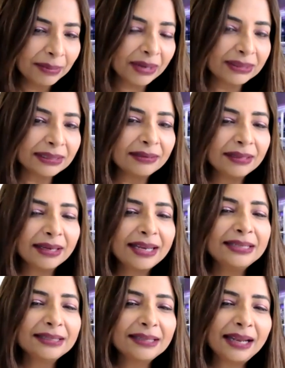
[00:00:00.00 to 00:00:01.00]
because the
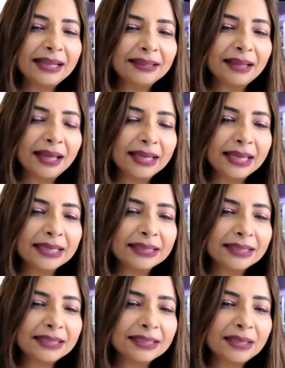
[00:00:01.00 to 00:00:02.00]
reason I
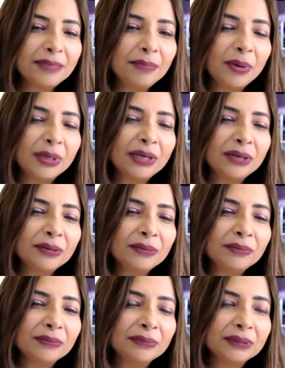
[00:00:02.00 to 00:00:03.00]
guess it's important
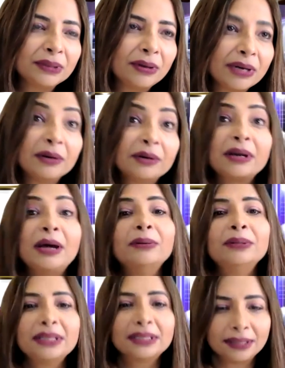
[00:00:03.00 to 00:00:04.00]
to talk
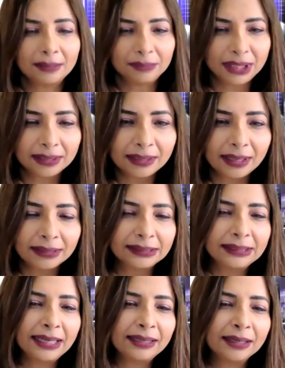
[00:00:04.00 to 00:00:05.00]
around the subject
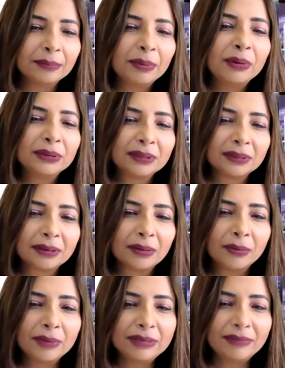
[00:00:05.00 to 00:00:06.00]
rather than about
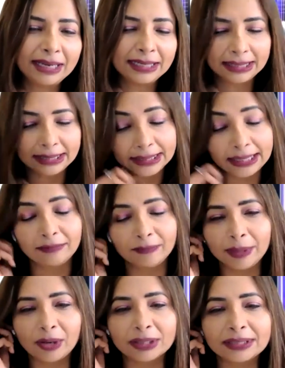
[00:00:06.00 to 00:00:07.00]
COVID virus
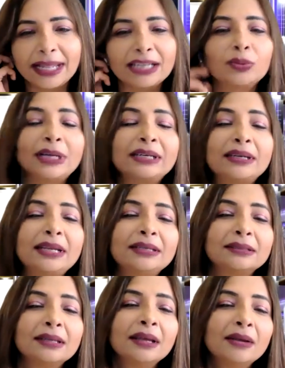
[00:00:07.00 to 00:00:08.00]
itself, because that's what
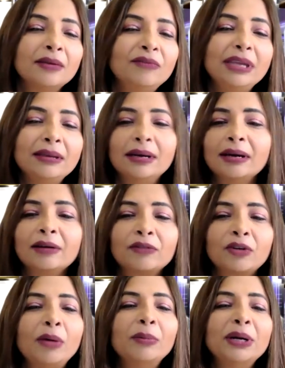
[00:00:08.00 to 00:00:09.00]
is the
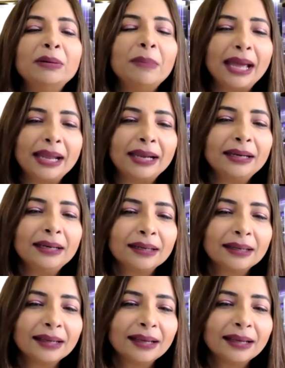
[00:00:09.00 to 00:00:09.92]
common man.